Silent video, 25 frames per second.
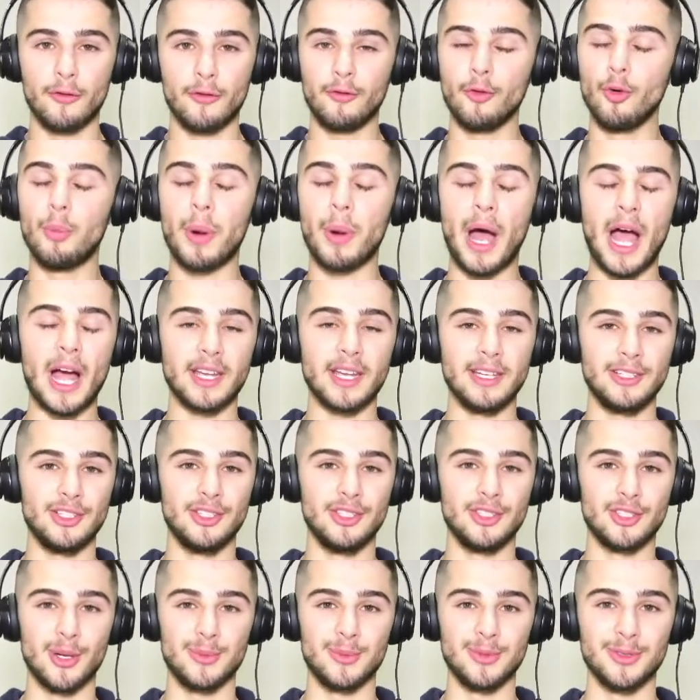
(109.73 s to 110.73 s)
package in
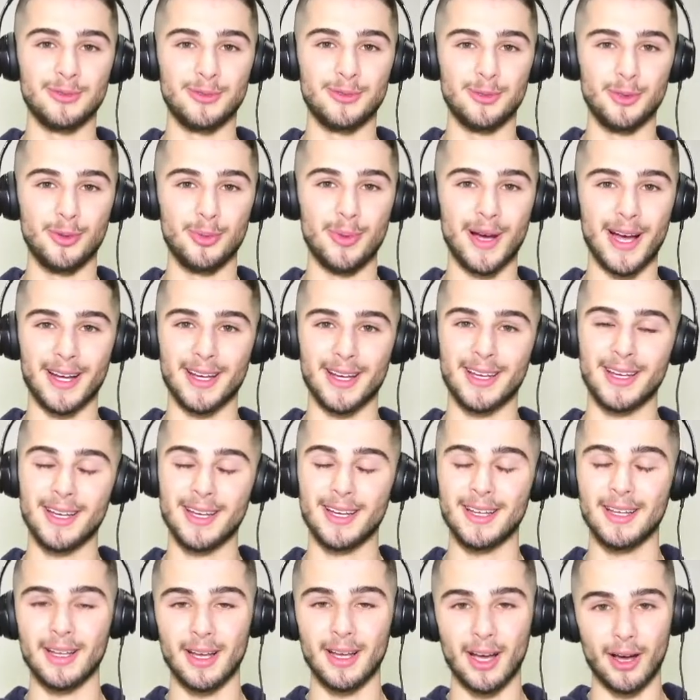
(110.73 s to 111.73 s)
terms of fullback.
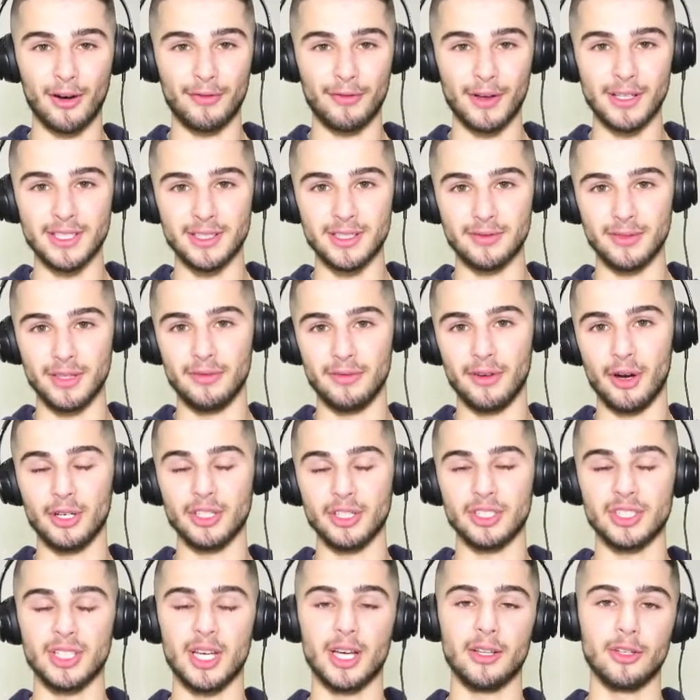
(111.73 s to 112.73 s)
Offensively very
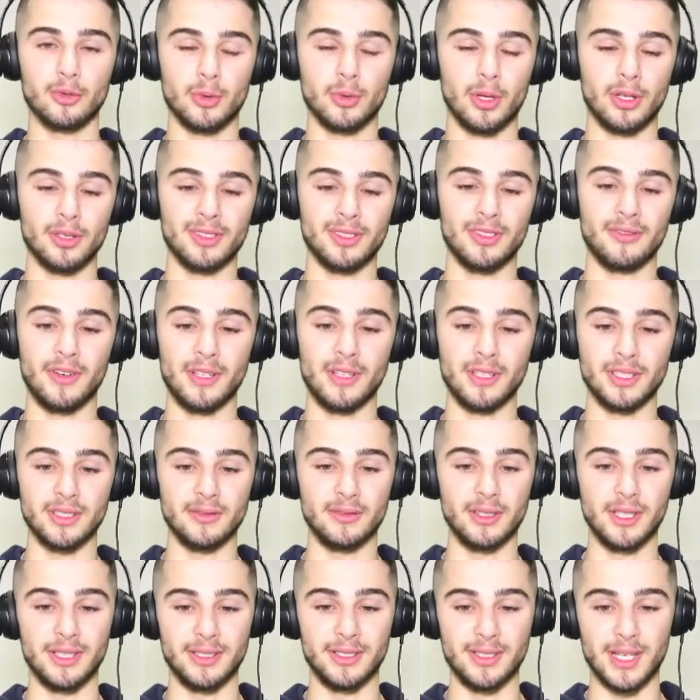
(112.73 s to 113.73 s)
sound as well as
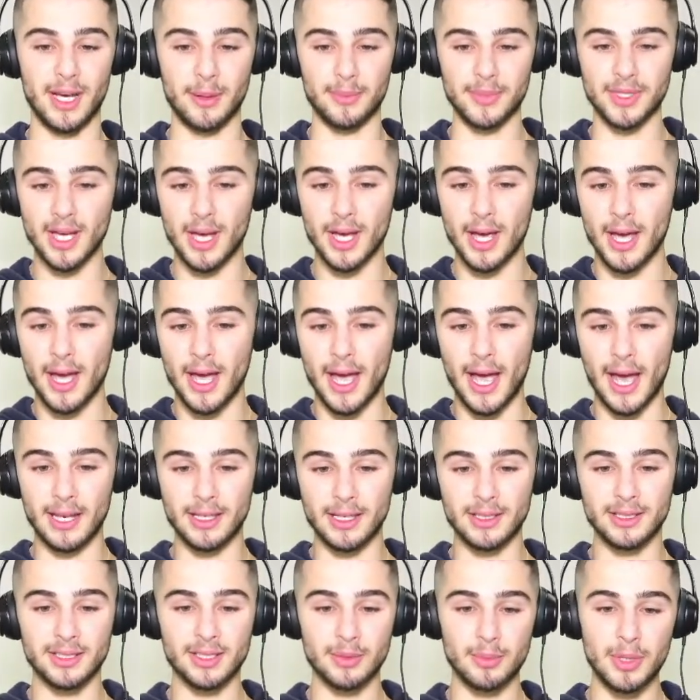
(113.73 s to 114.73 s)
defensively adept.
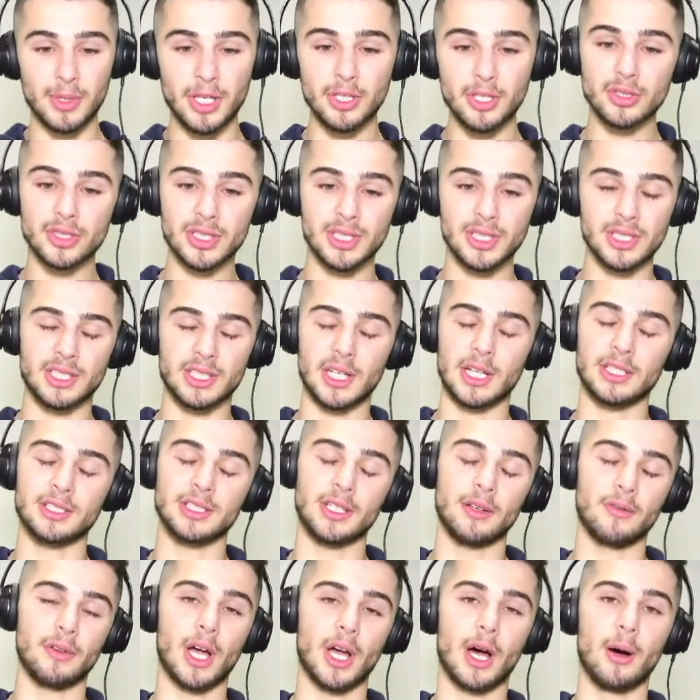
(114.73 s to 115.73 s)
And some interesting stats that
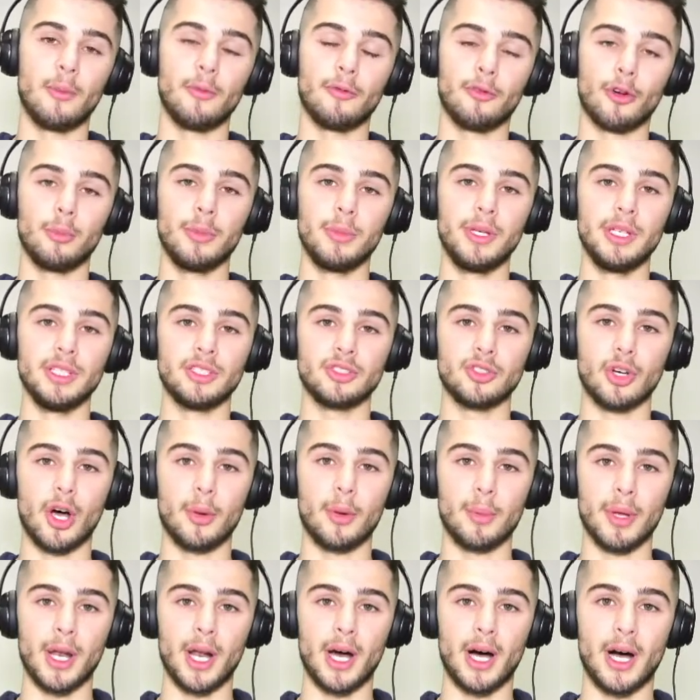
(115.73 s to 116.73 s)
have come from his time
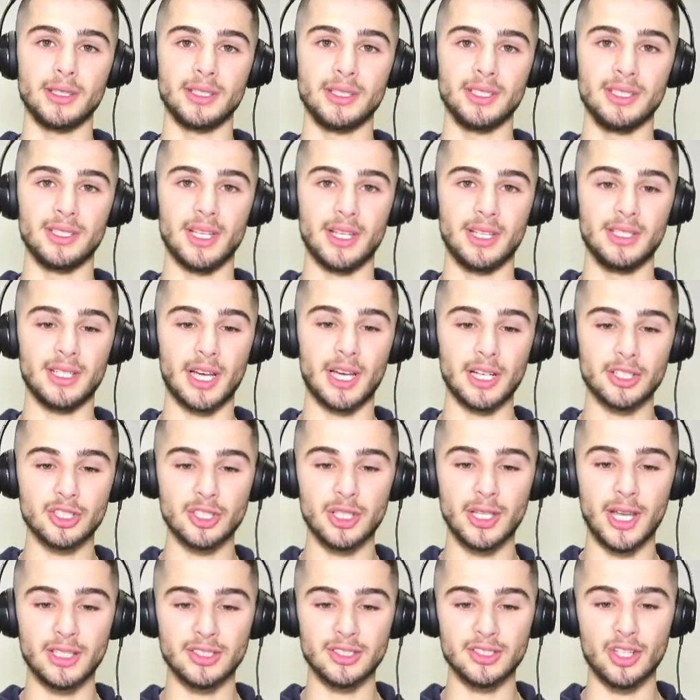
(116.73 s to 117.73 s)
at Hearts is that he
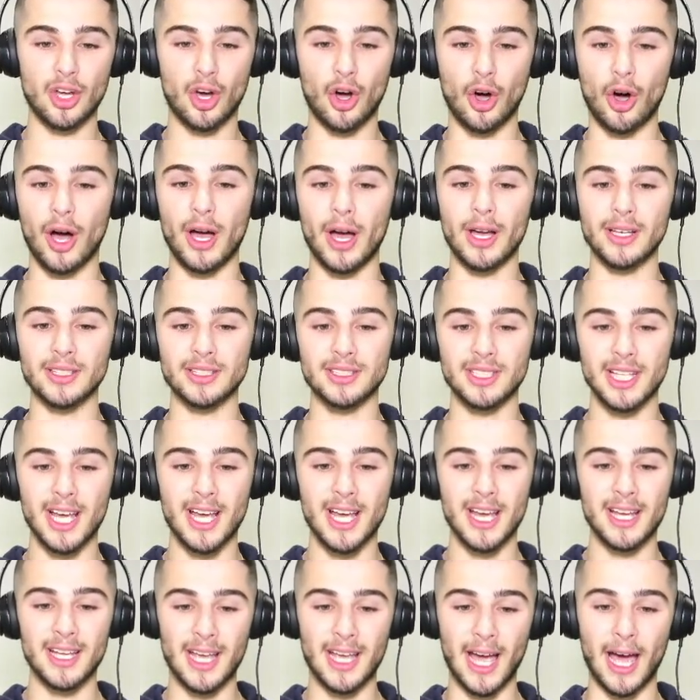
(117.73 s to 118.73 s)
actually has the highest
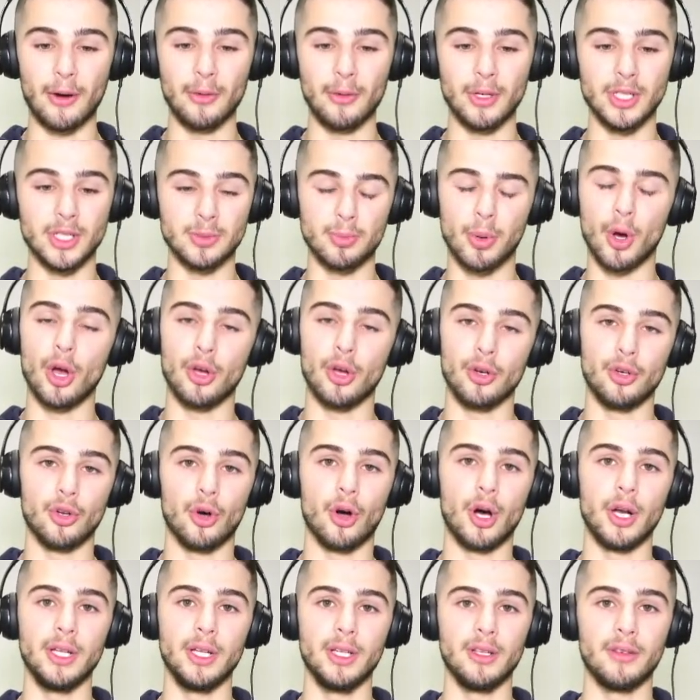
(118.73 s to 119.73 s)
carries per
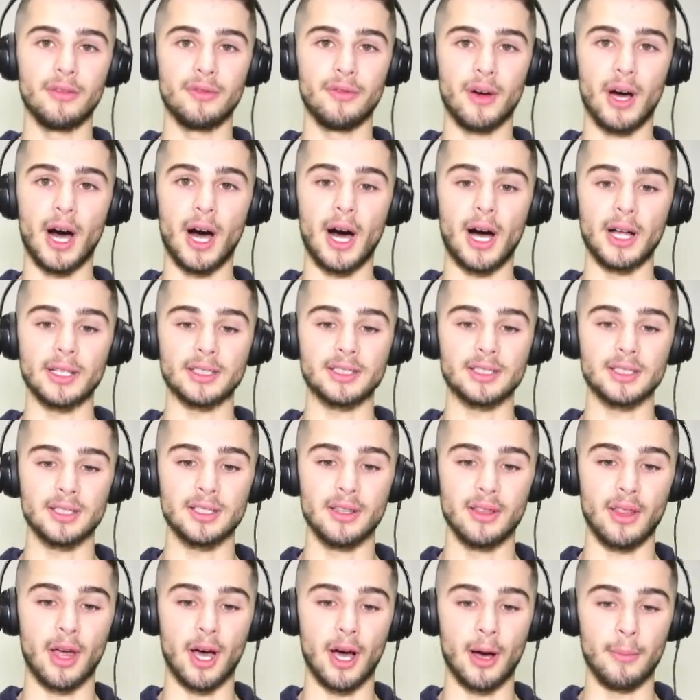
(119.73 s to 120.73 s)
90 for Hearts
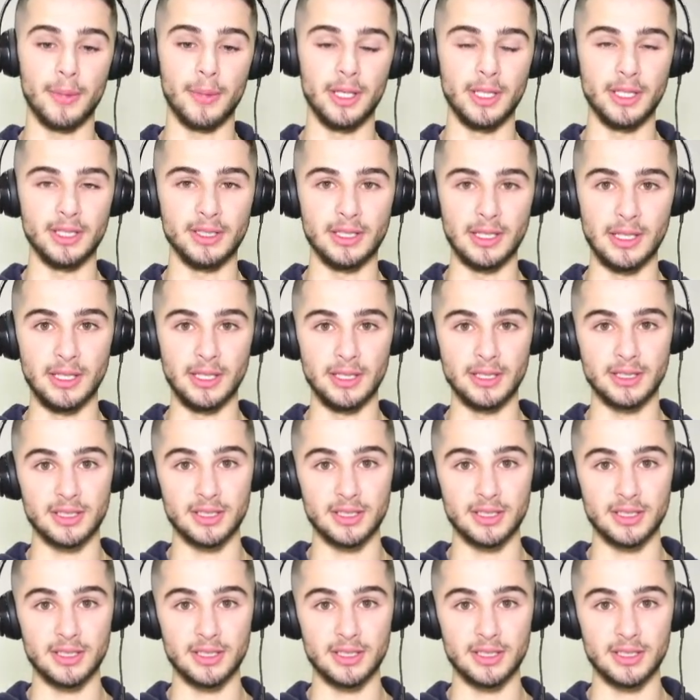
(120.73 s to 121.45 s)
in his